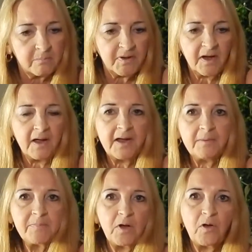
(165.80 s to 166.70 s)
But I
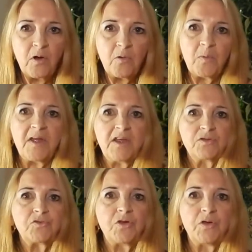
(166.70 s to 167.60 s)
am
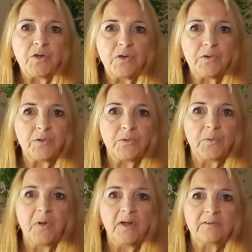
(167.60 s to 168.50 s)
going
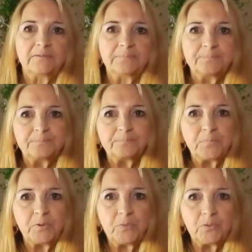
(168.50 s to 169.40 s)
to
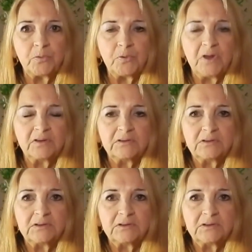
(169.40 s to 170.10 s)
pull